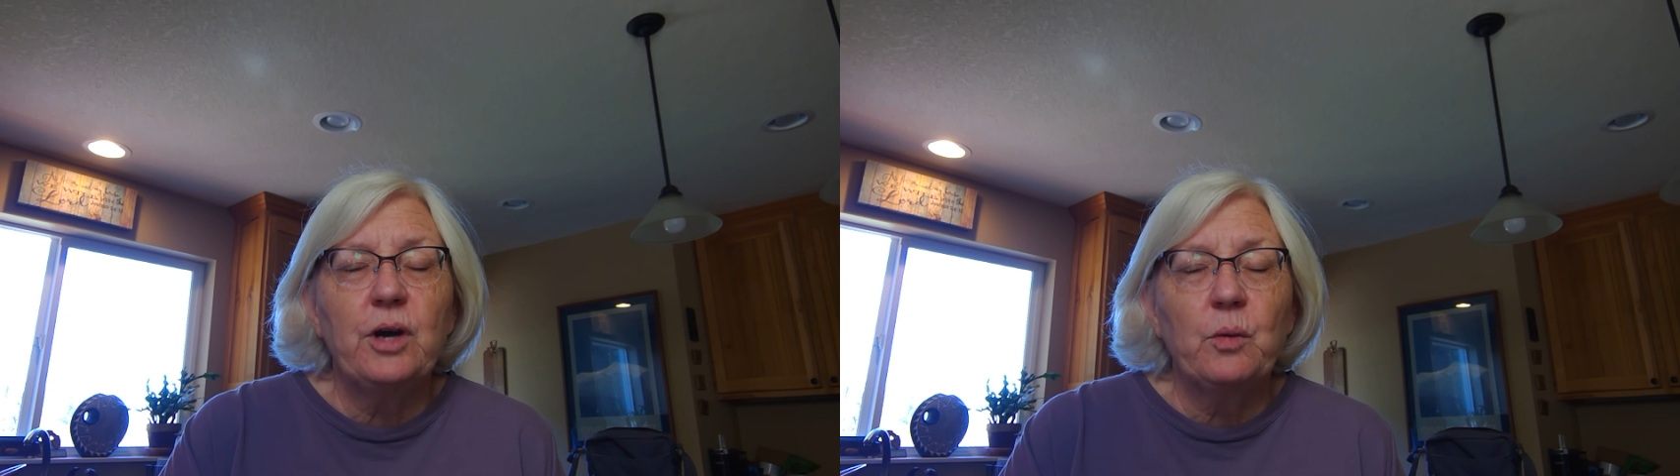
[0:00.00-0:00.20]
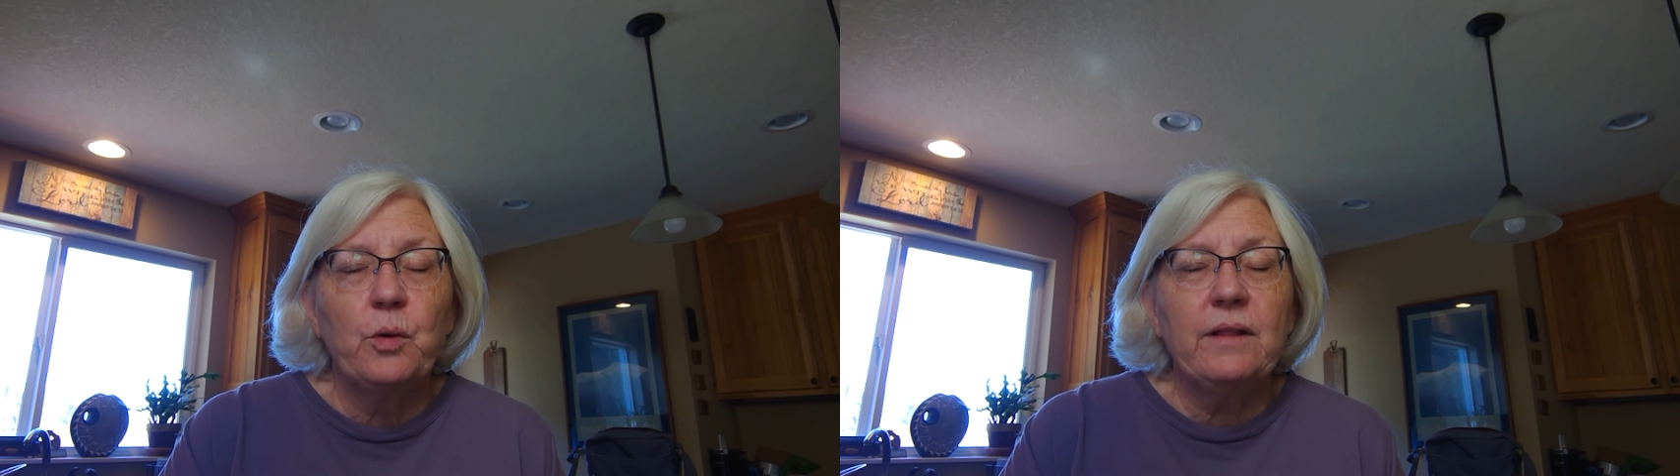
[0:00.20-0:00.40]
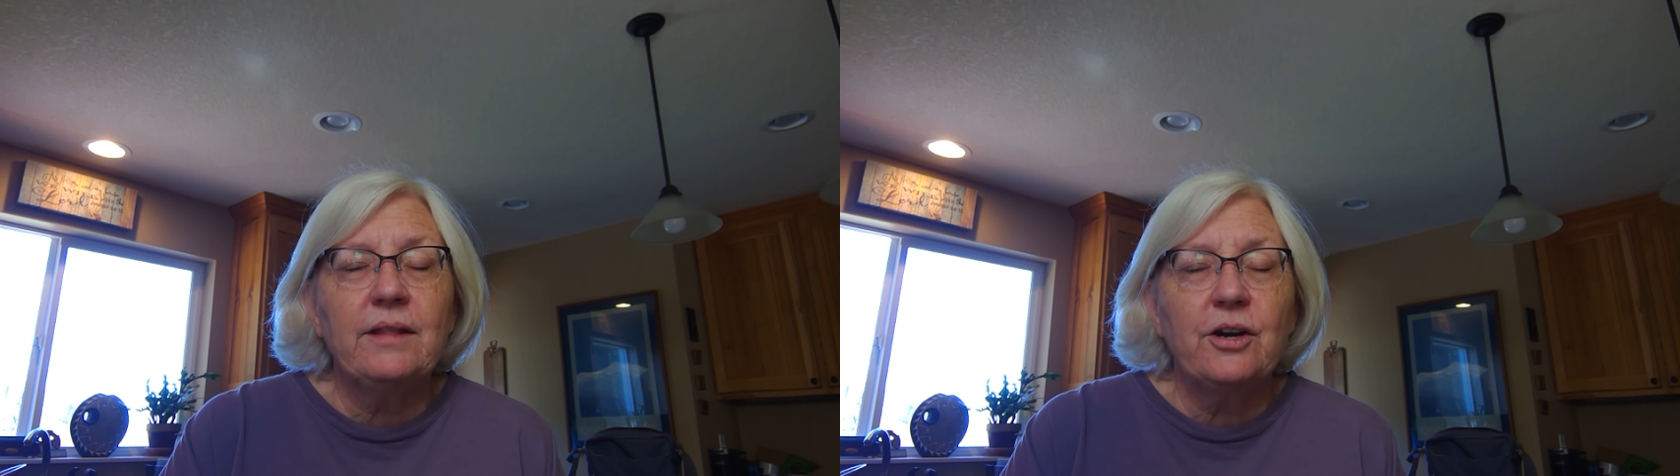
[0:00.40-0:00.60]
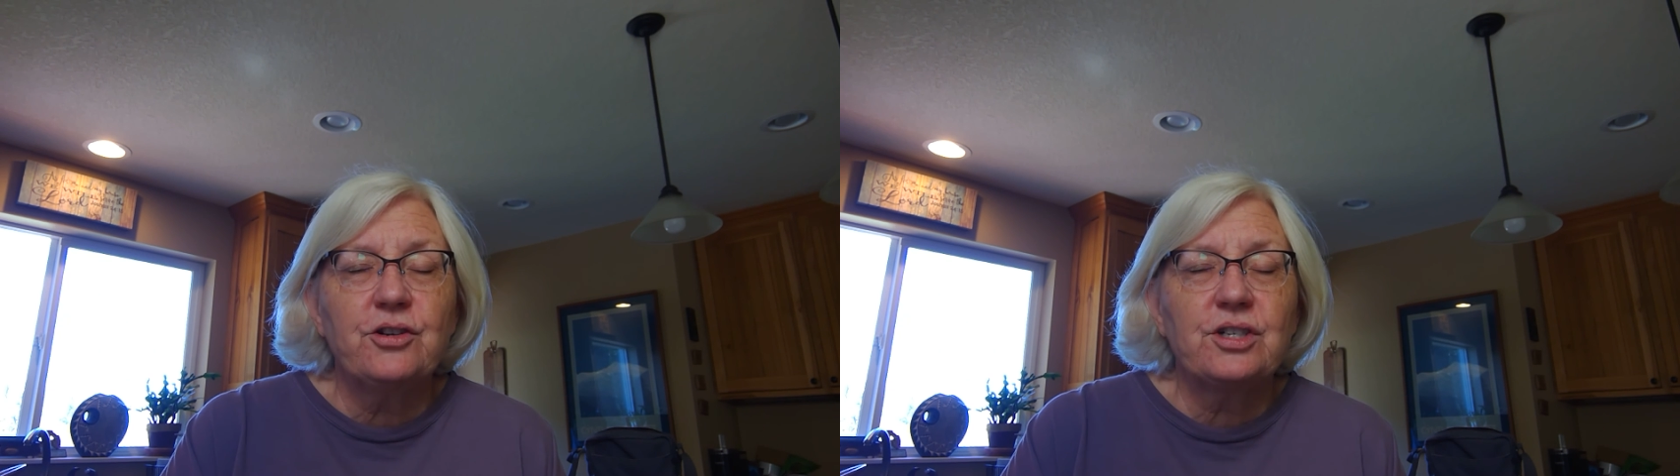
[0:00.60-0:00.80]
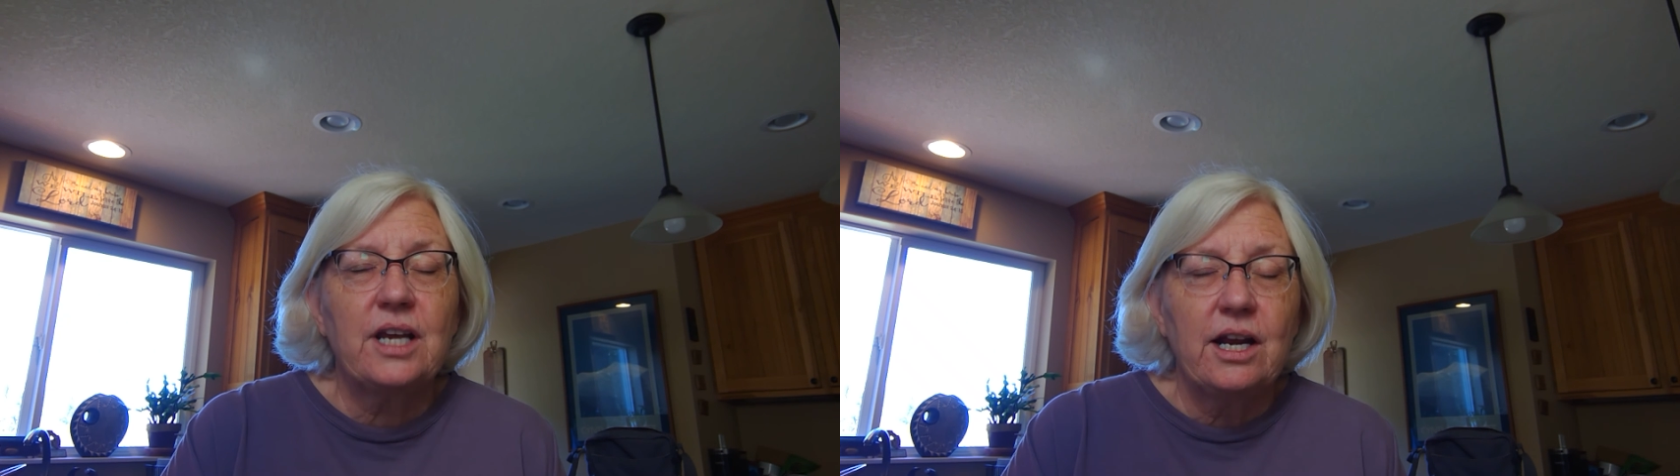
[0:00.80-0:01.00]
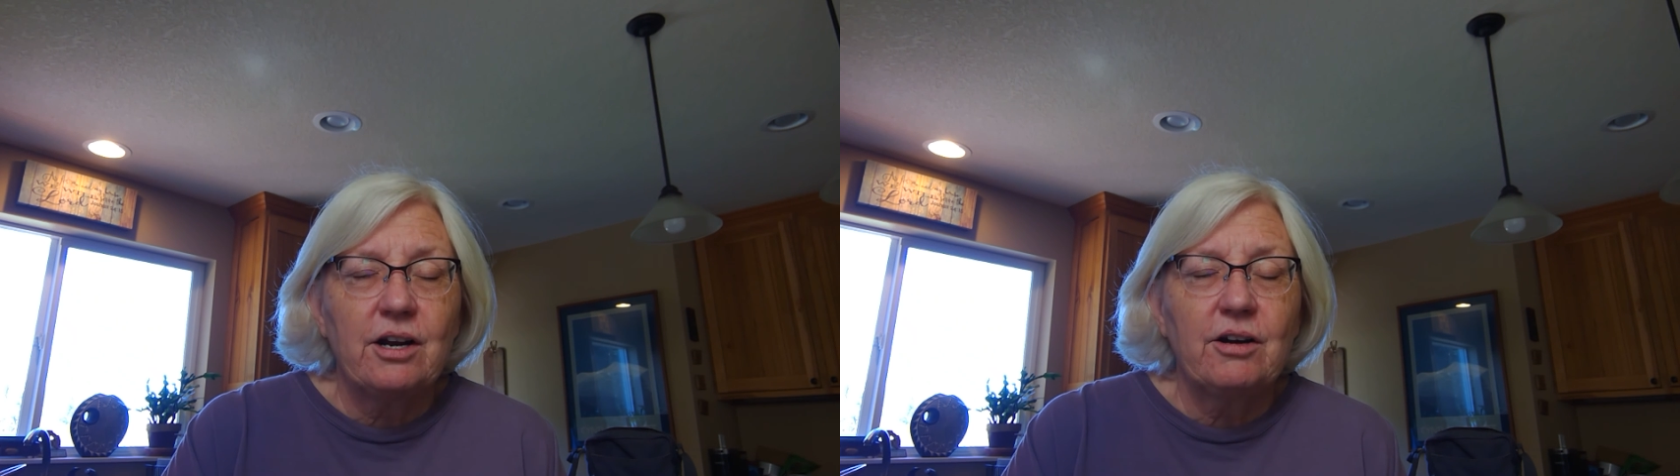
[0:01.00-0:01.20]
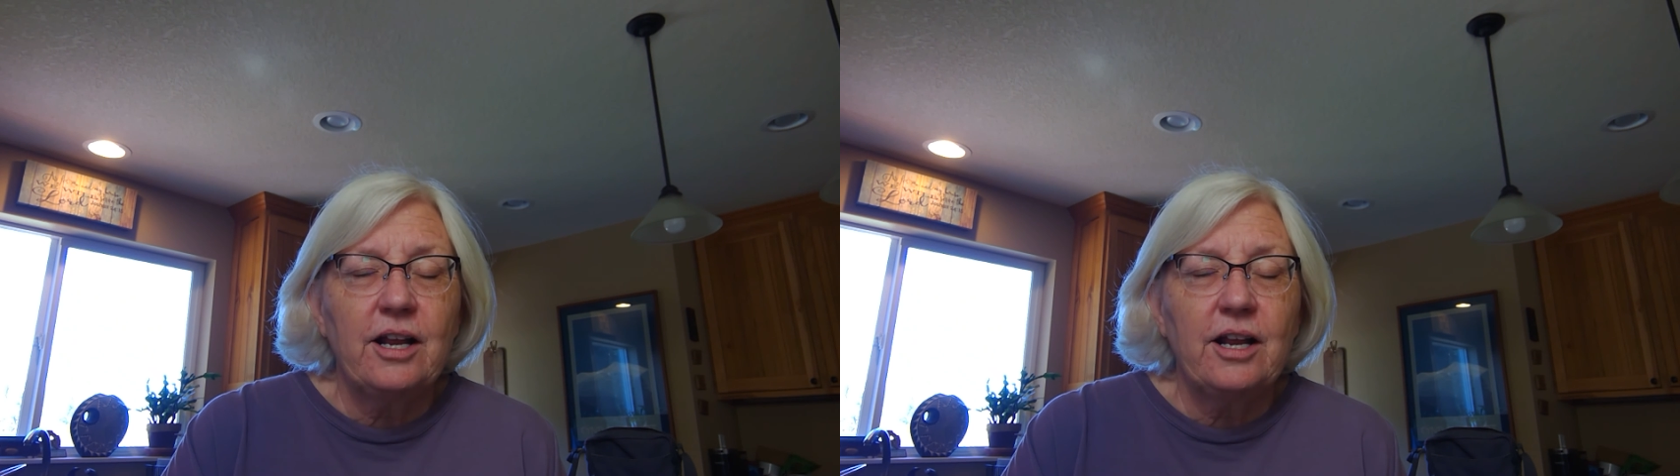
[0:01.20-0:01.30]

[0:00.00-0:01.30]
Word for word: and when they're scared,